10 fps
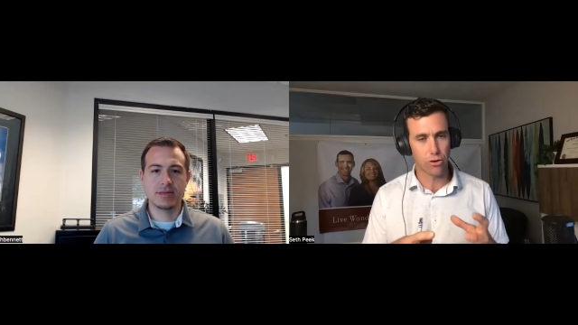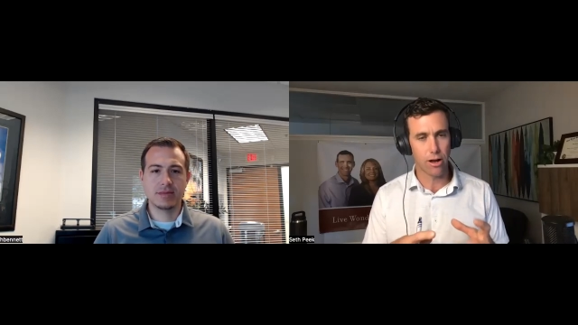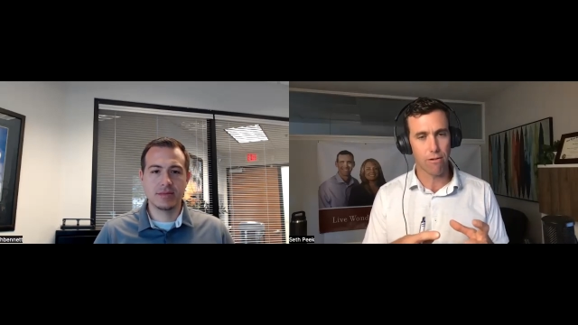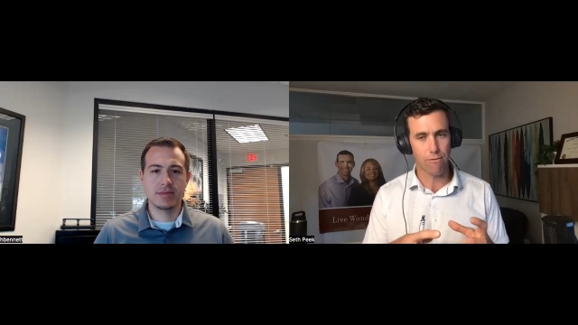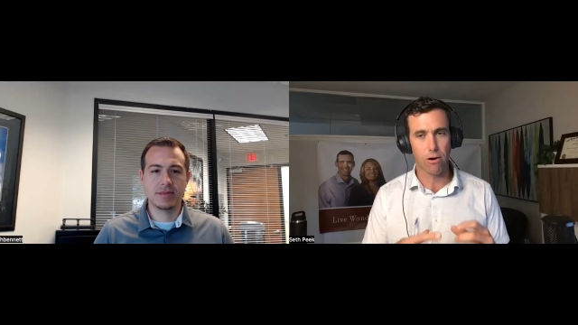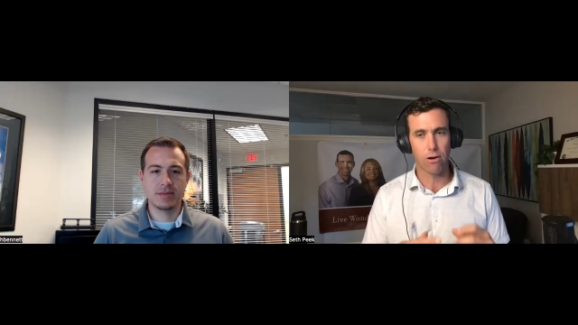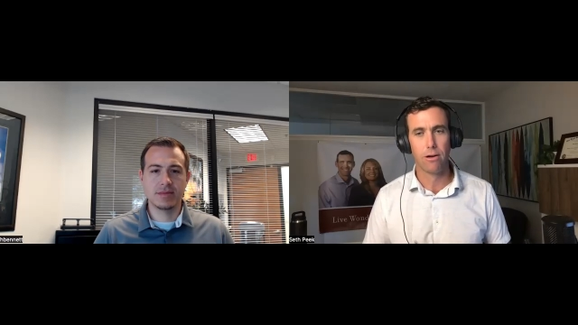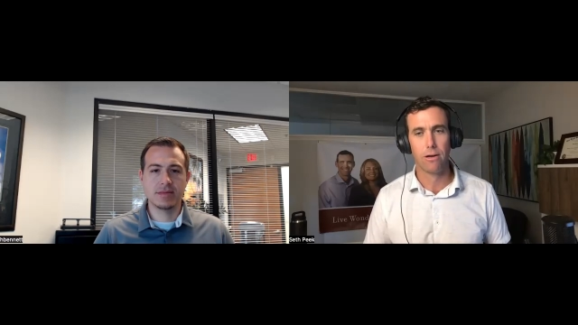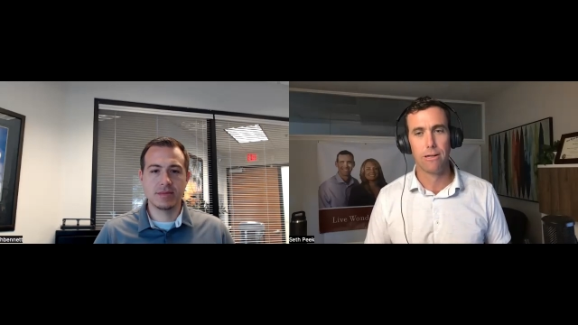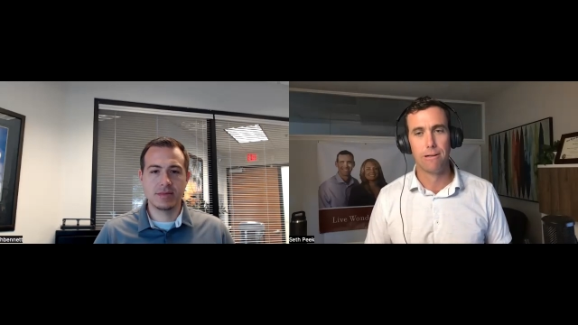Speaker 1: transfer
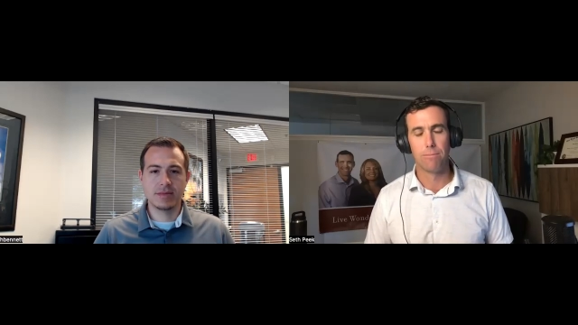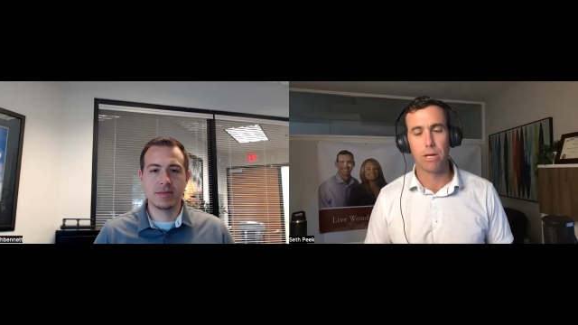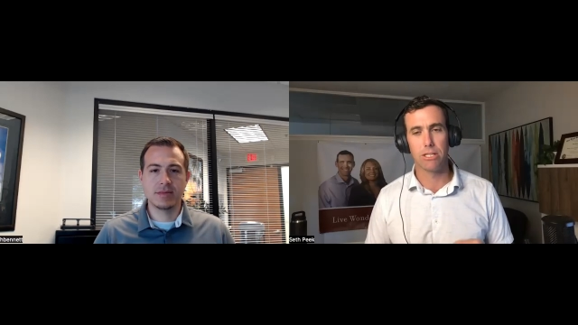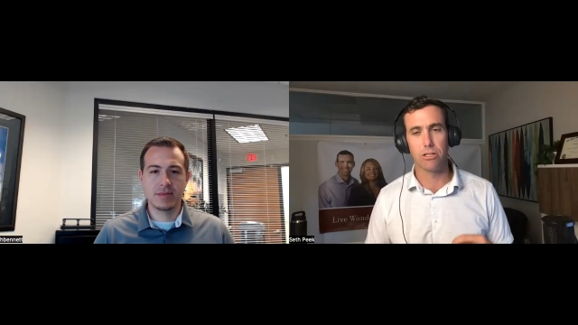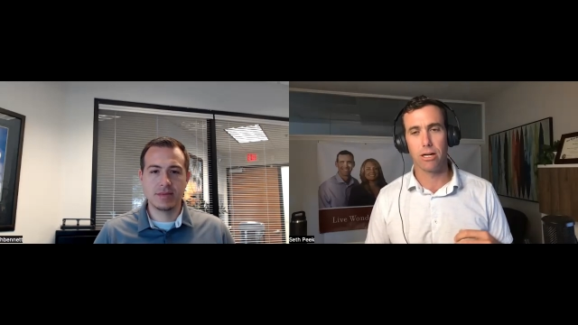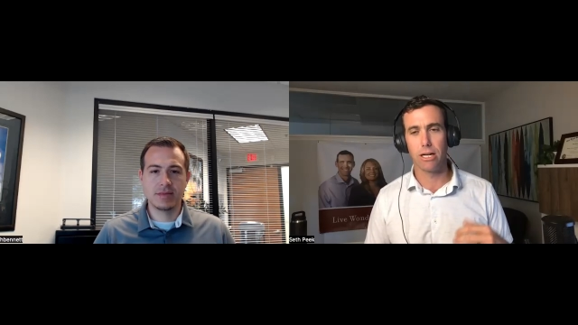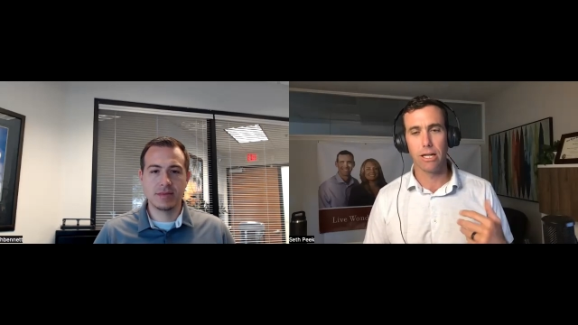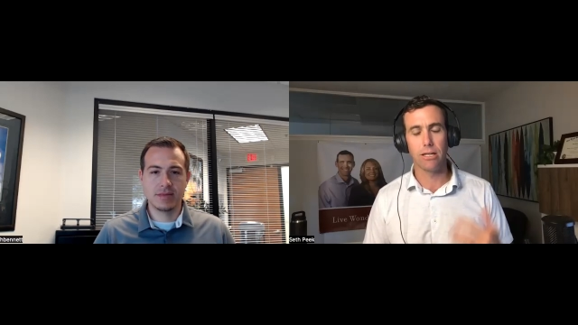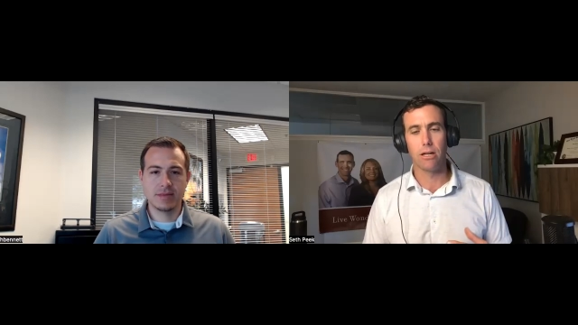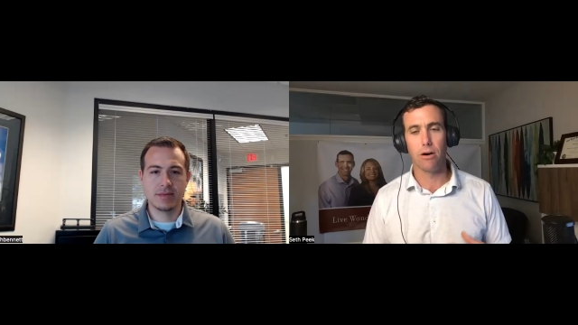because you're going to
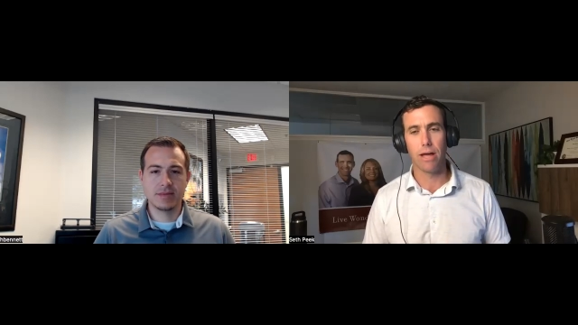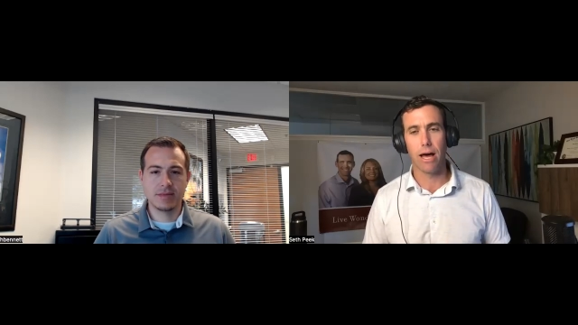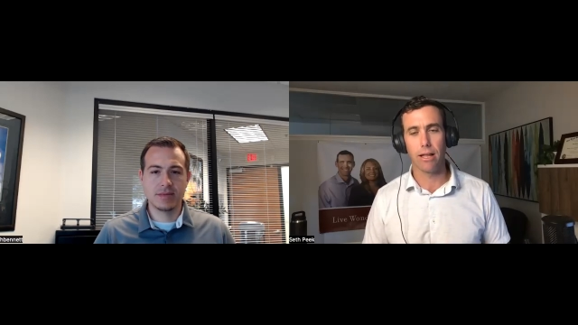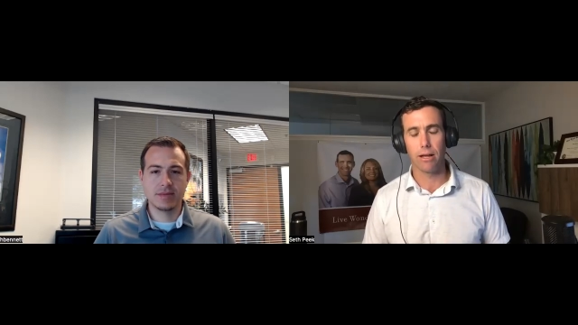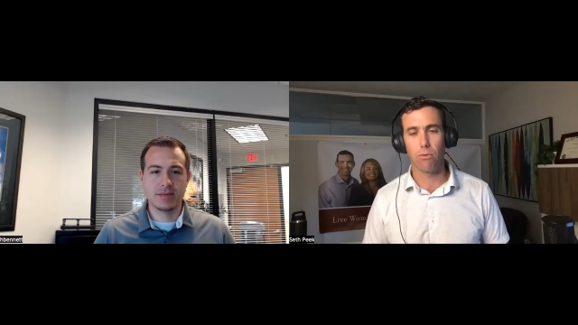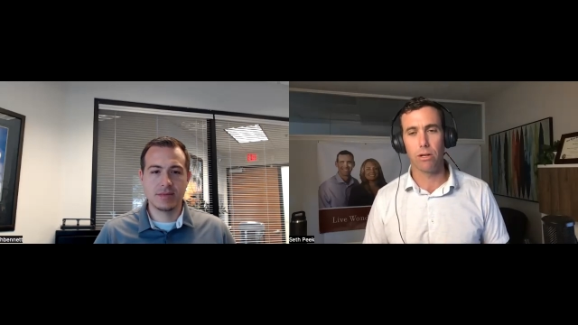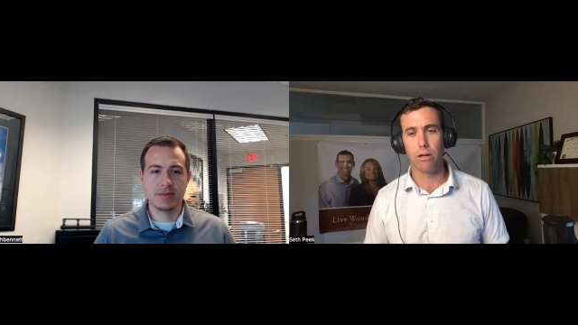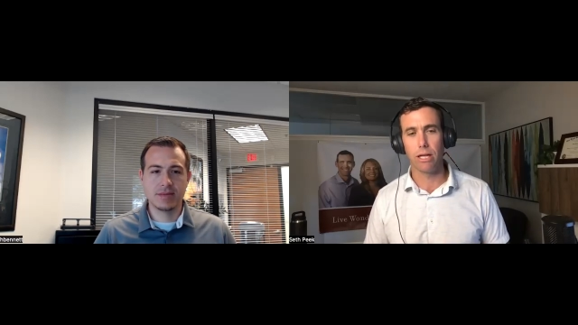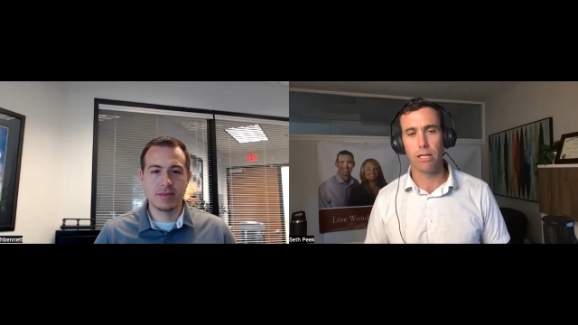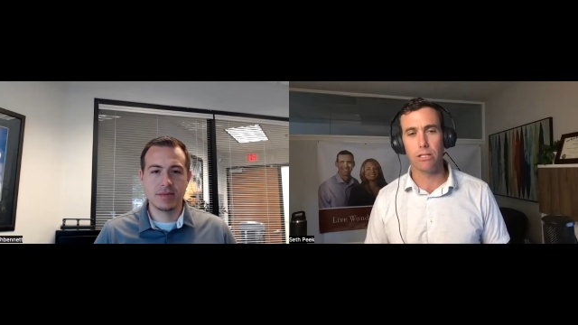need to know that like when
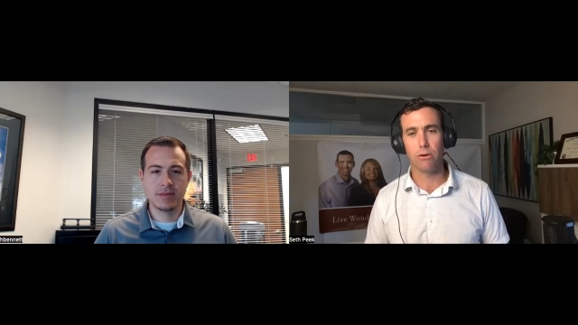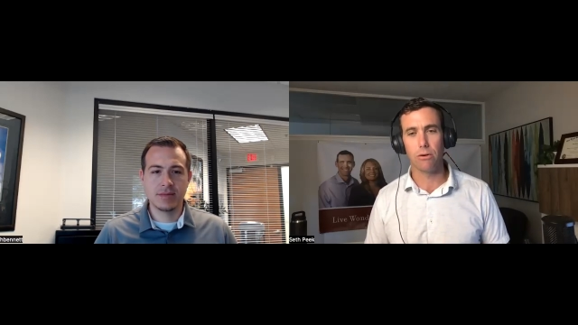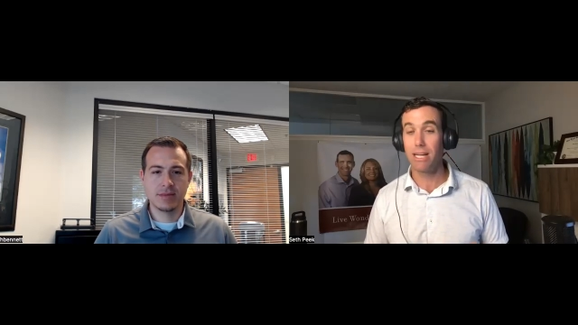you get into it.